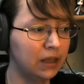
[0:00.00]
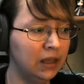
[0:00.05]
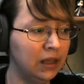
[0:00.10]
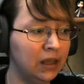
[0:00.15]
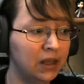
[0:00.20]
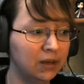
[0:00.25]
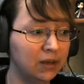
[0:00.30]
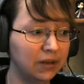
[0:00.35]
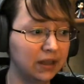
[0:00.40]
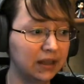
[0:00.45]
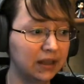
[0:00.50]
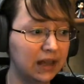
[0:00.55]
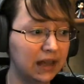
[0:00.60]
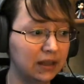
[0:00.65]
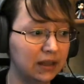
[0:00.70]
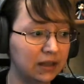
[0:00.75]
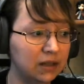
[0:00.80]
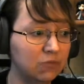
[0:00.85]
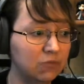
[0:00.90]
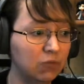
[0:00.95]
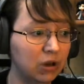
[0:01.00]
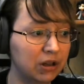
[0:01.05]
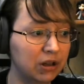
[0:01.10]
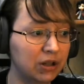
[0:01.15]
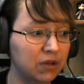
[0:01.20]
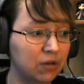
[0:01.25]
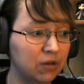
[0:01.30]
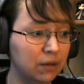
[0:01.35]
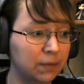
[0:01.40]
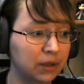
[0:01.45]
Hearing that, Lin Wan
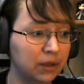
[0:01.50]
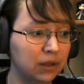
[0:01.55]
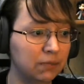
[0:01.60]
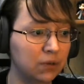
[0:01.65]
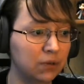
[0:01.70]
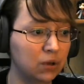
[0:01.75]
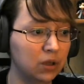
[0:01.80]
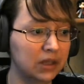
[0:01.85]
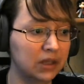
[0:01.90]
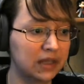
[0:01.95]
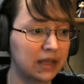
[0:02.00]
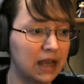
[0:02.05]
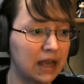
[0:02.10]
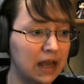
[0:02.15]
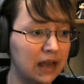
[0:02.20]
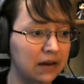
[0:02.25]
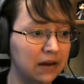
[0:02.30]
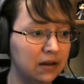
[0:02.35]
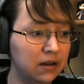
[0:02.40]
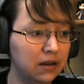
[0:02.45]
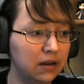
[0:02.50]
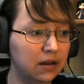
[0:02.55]
Yue put the bowl aside.